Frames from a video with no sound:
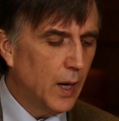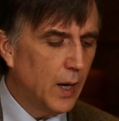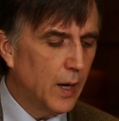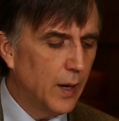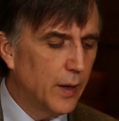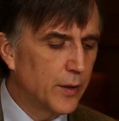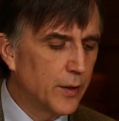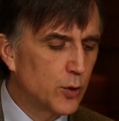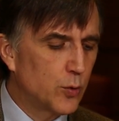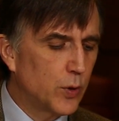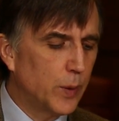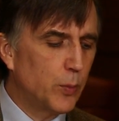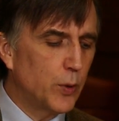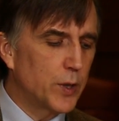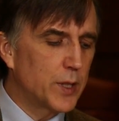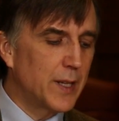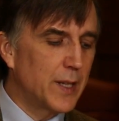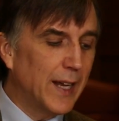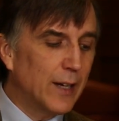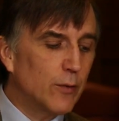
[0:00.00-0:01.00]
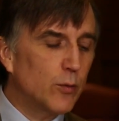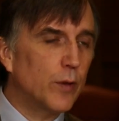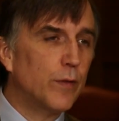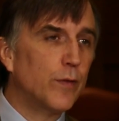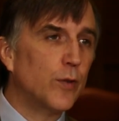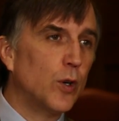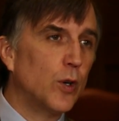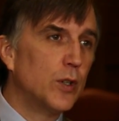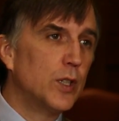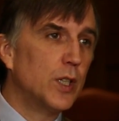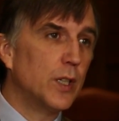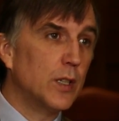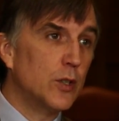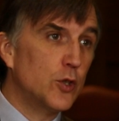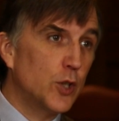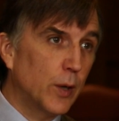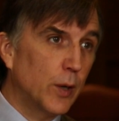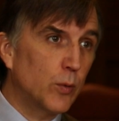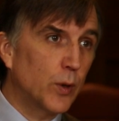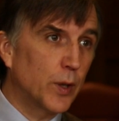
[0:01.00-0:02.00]
The DRIP was then referred to
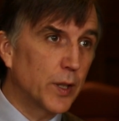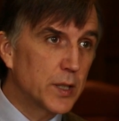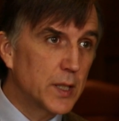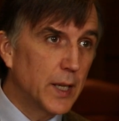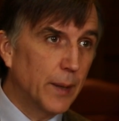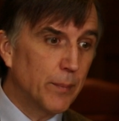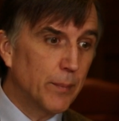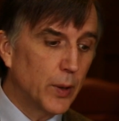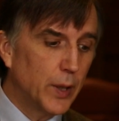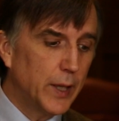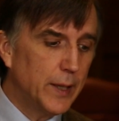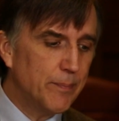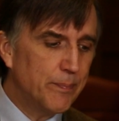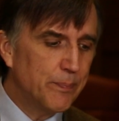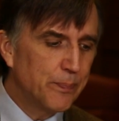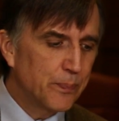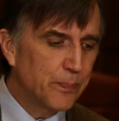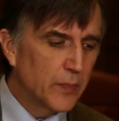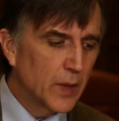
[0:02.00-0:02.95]
the General Assembly,